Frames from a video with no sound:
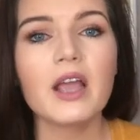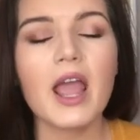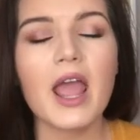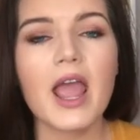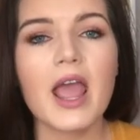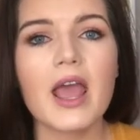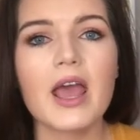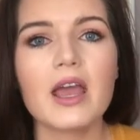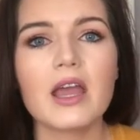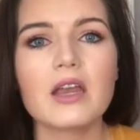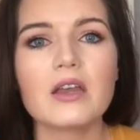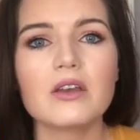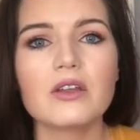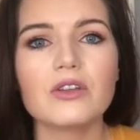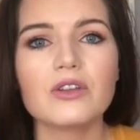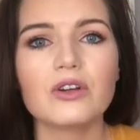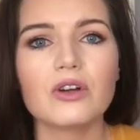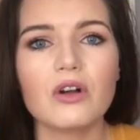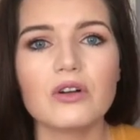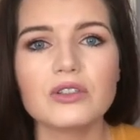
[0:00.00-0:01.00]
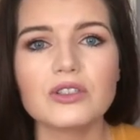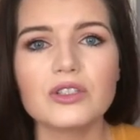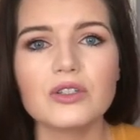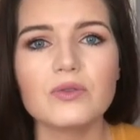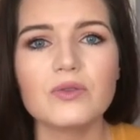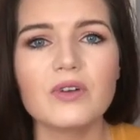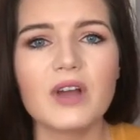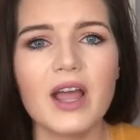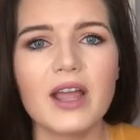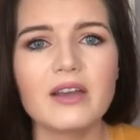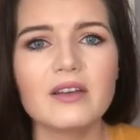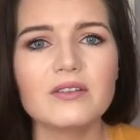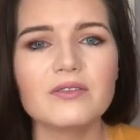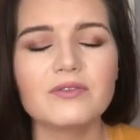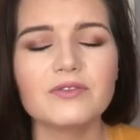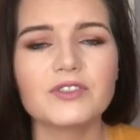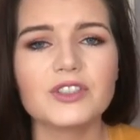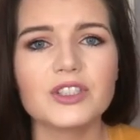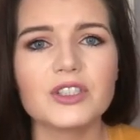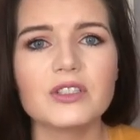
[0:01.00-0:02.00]
and you're also kind
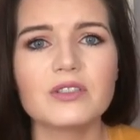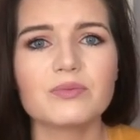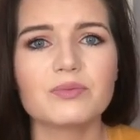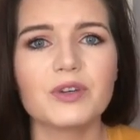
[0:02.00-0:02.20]
of just